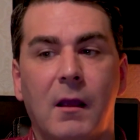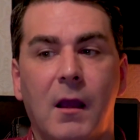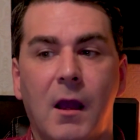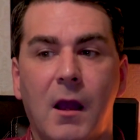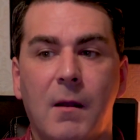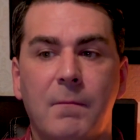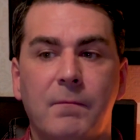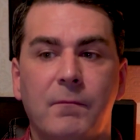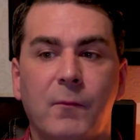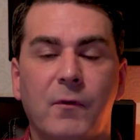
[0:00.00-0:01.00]

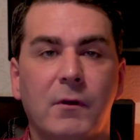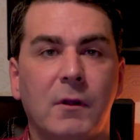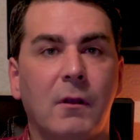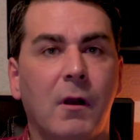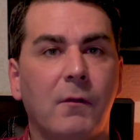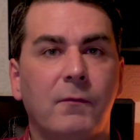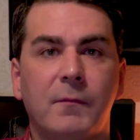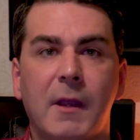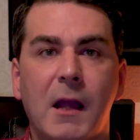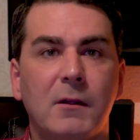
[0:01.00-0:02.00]
we've got a lot of
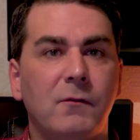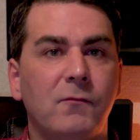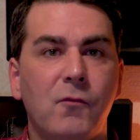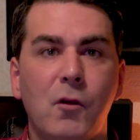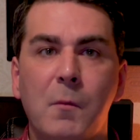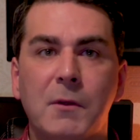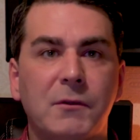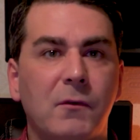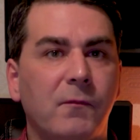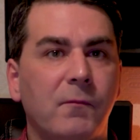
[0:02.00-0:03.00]
Canon rumour
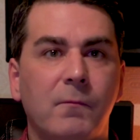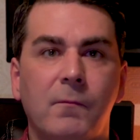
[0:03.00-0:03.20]
stuff